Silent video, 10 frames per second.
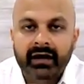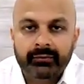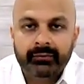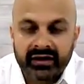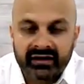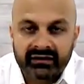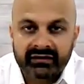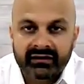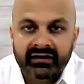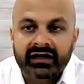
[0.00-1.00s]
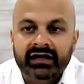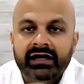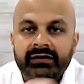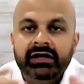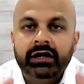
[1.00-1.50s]
up with an
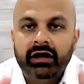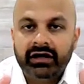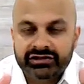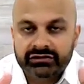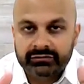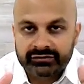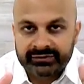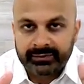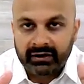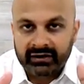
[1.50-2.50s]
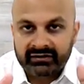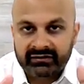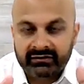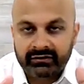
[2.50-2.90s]
immunological response.